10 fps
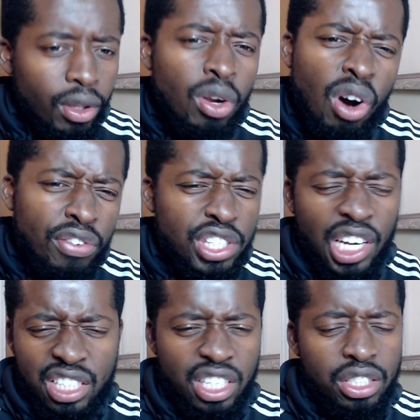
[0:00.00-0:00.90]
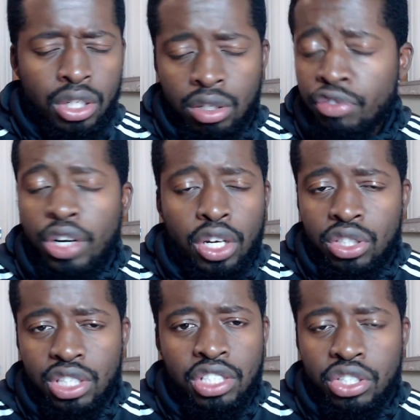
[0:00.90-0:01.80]
Obviously, like I said, you know, if Reguilon
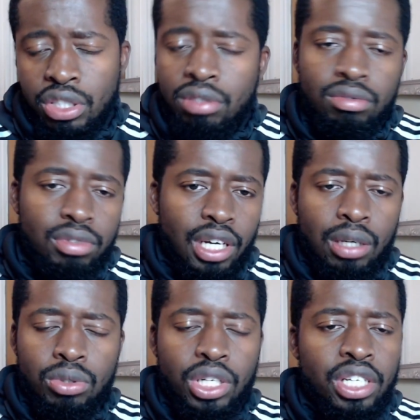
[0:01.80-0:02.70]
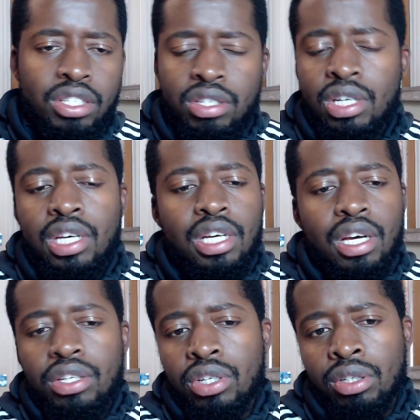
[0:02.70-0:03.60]
is injured, that'll change.
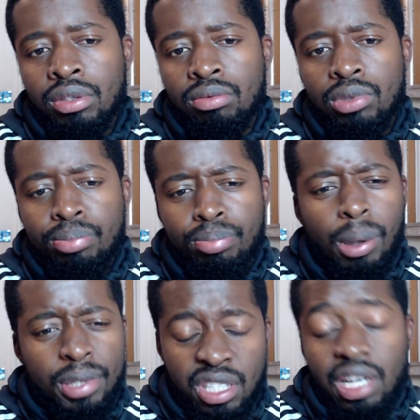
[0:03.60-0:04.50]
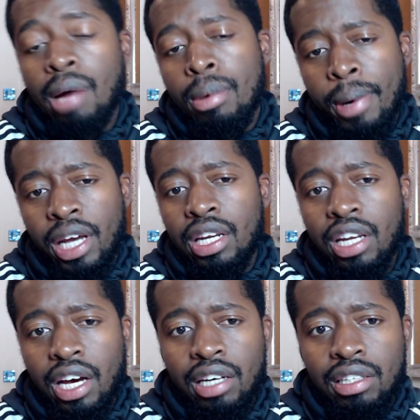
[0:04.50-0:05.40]
You know, you probably stick Amrabat
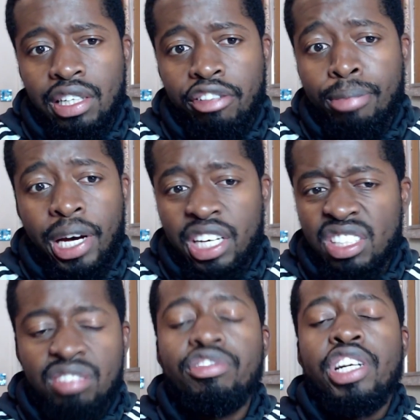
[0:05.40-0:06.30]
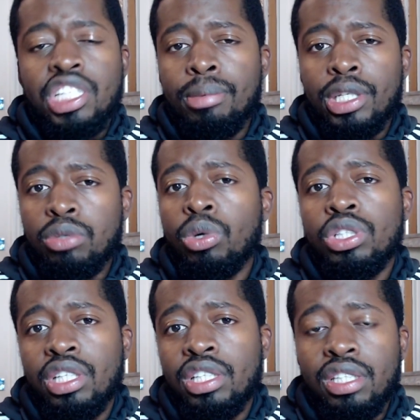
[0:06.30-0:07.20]
at left back, and very similar to what you
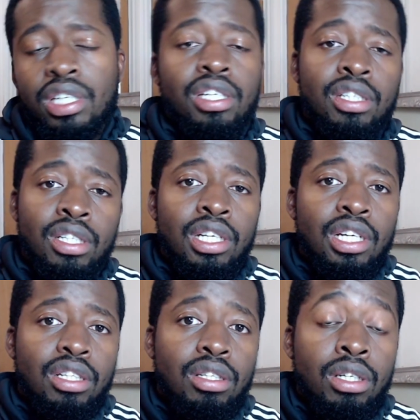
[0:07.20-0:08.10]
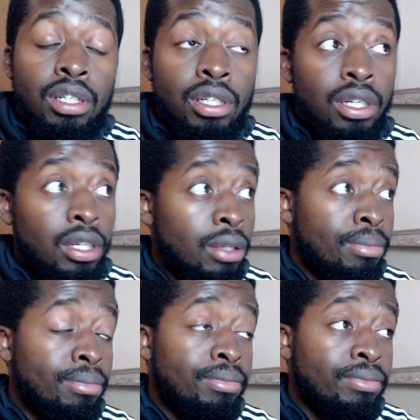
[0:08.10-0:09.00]
did in
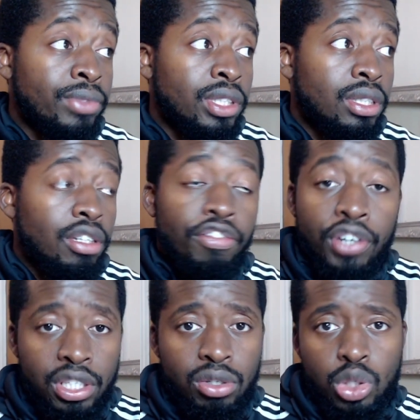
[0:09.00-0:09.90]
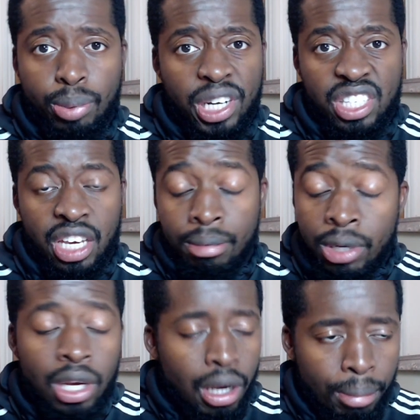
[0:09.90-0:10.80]
the first Crystal Palace game.
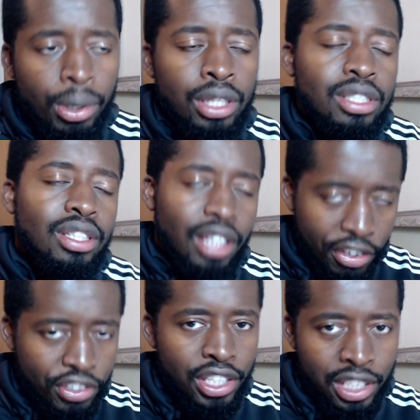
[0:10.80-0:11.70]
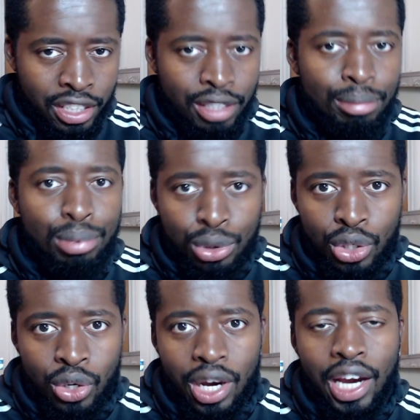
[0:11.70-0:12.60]
But definitely
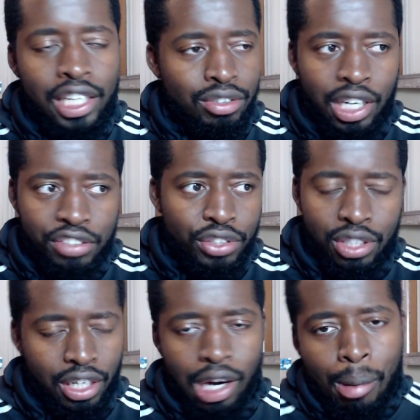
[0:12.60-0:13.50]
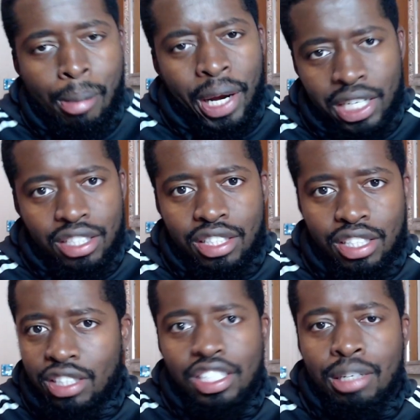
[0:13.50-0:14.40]
Bruno and Rashford are coming back into
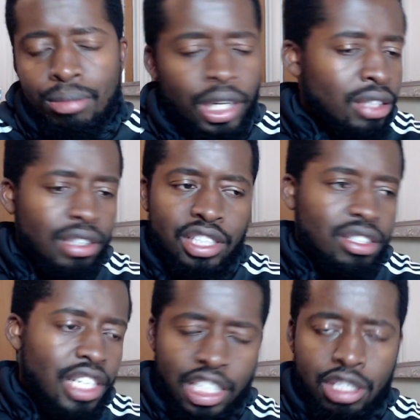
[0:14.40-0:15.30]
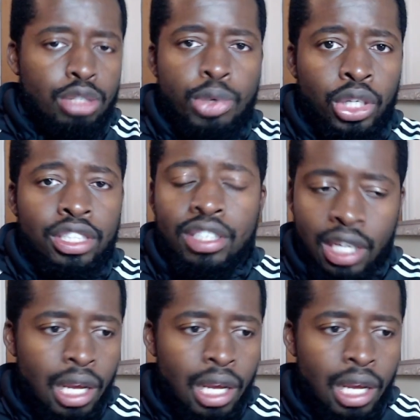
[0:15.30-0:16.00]
the team, right? Let's just be honest.